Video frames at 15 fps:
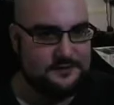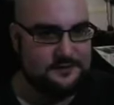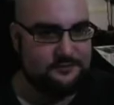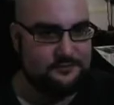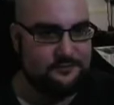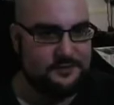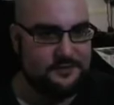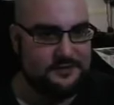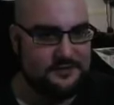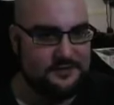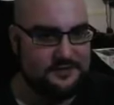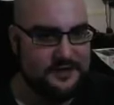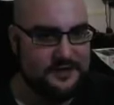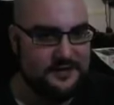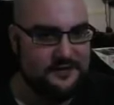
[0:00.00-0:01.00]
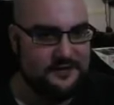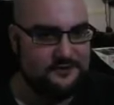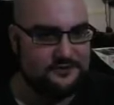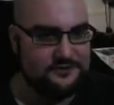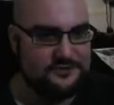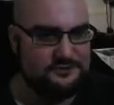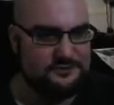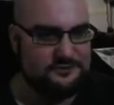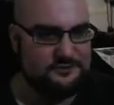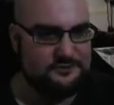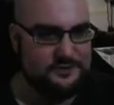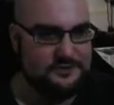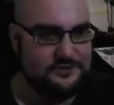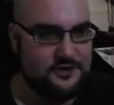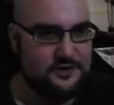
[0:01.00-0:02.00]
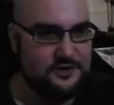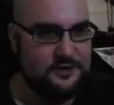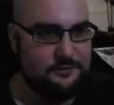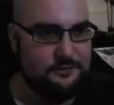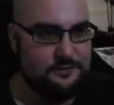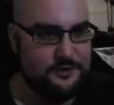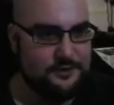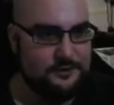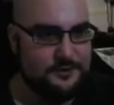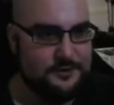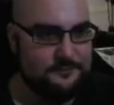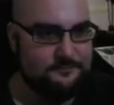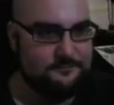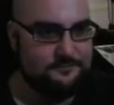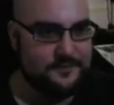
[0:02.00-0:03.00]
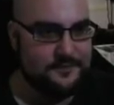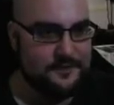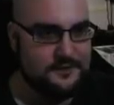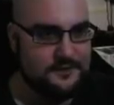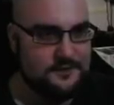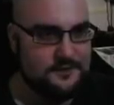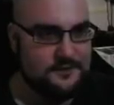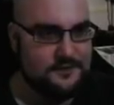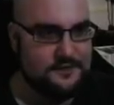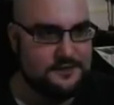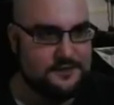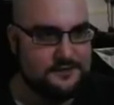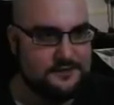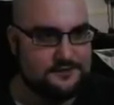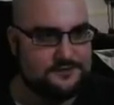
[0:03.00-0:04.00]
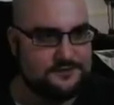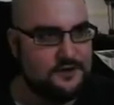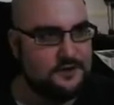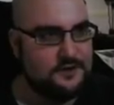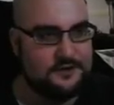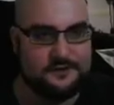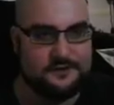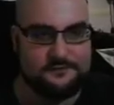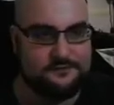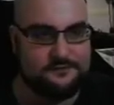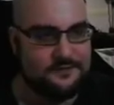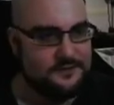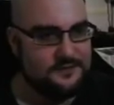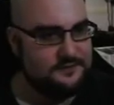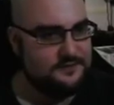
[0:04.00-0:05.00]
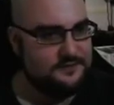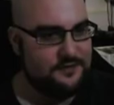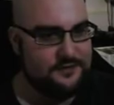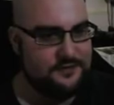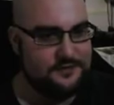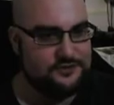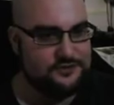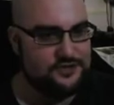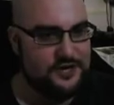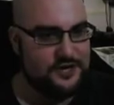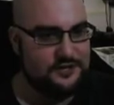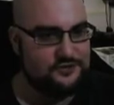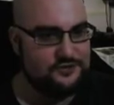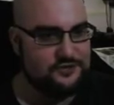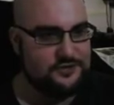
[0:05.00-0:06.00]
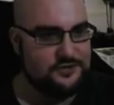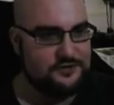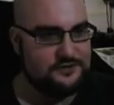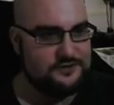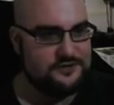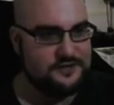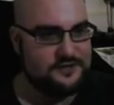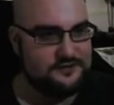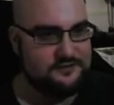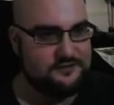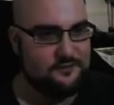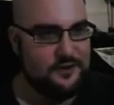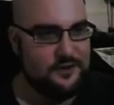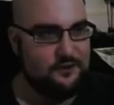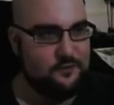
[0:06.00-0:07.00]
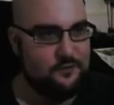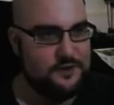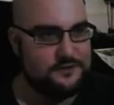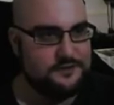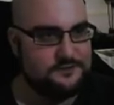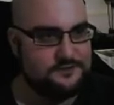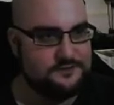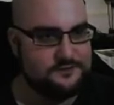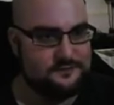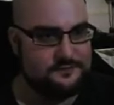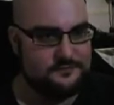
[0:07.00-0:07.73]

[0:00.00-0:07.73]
Threw in a little light here just because it was really dark here without it. Sauna, nothing has changed here, exactly the way it was.